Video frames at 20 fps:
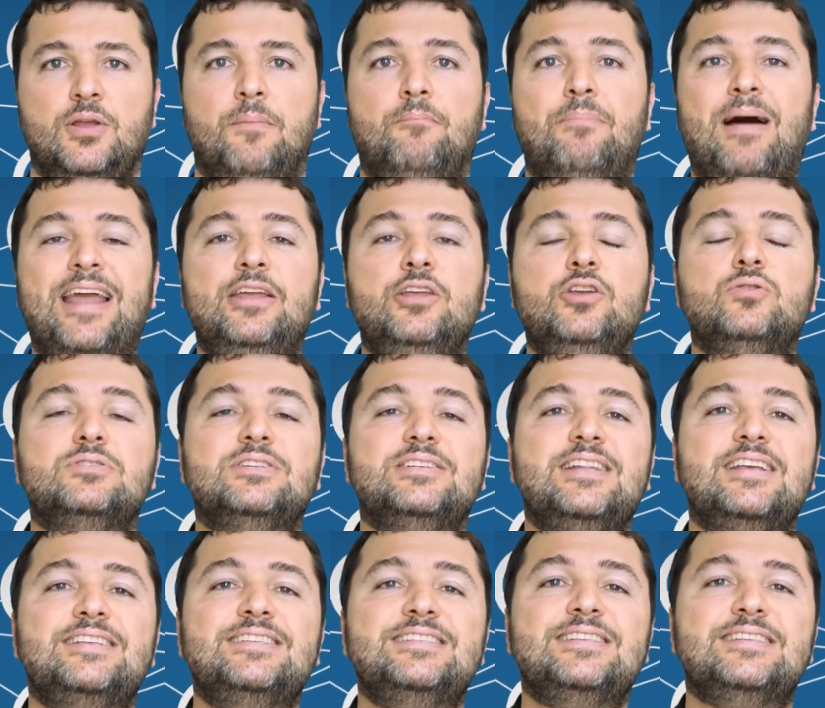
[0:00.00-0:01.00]
by using
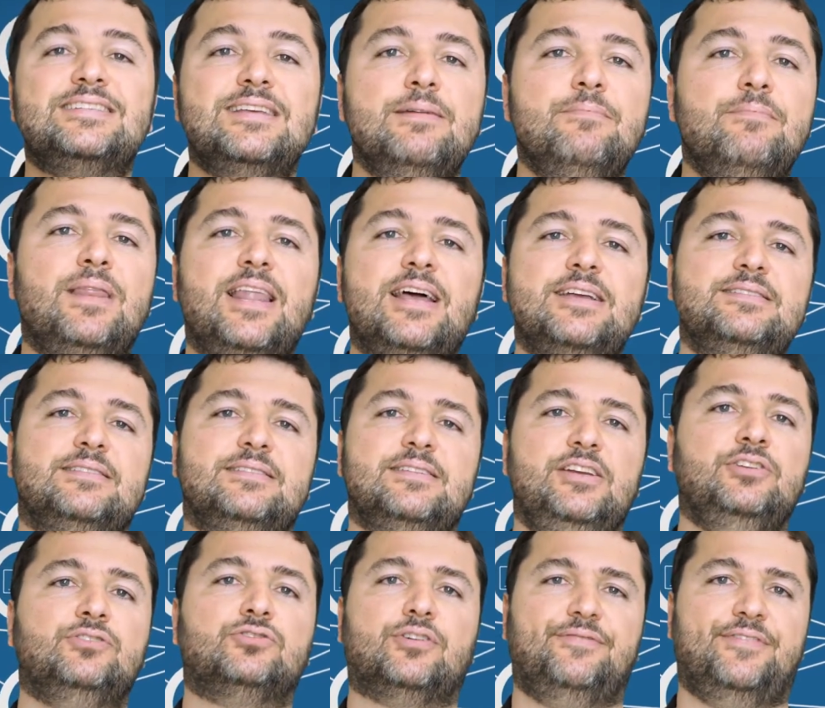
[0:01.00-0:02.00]
a seamless
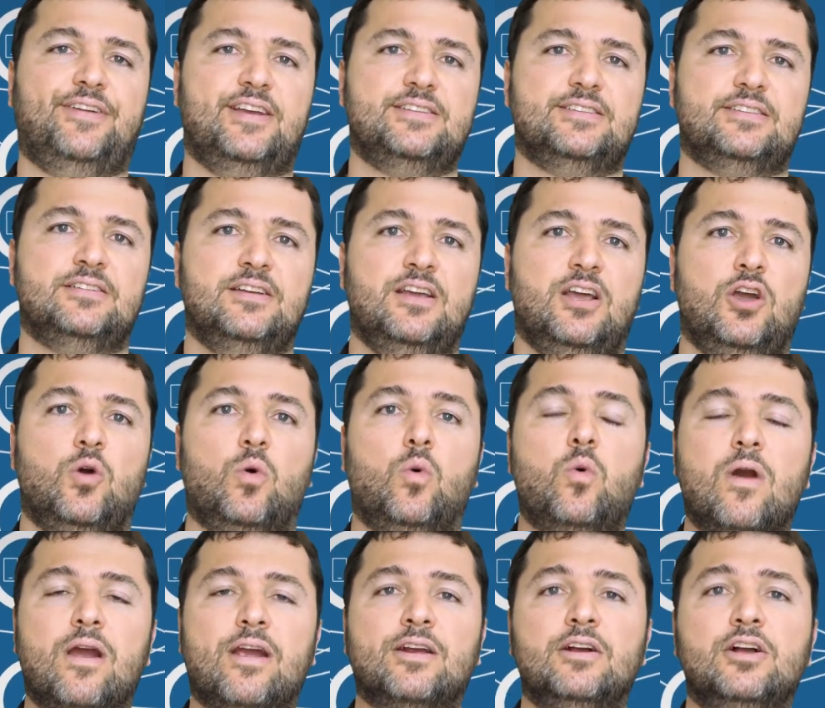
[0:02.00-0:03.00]
interface
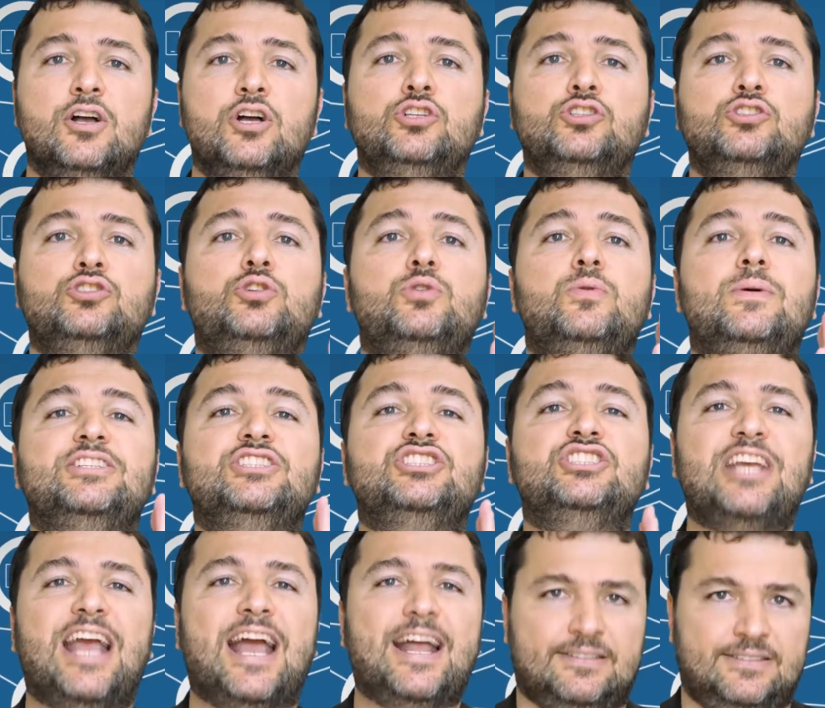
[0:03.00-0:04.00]
where through a
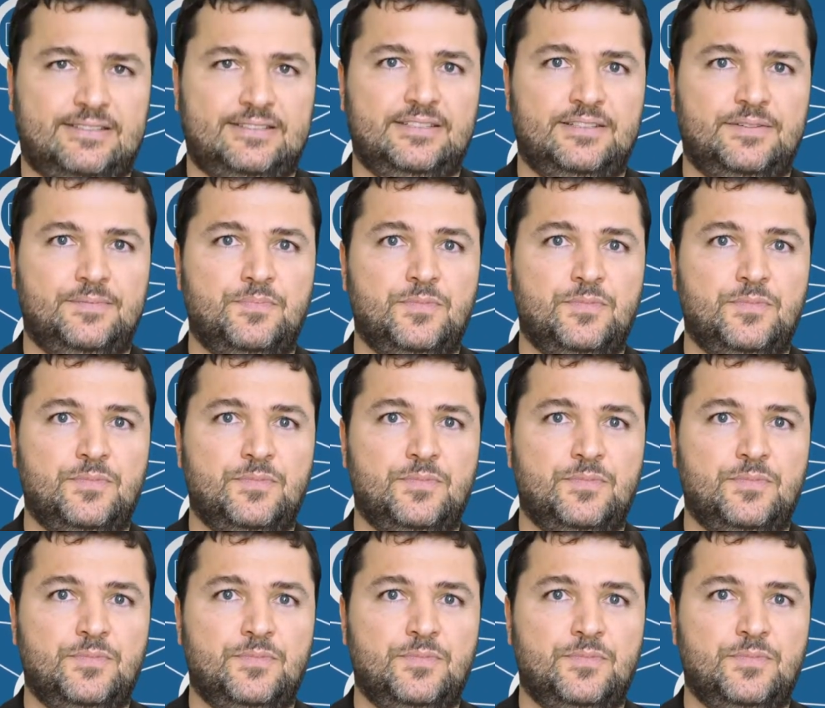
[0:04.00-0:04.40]
chat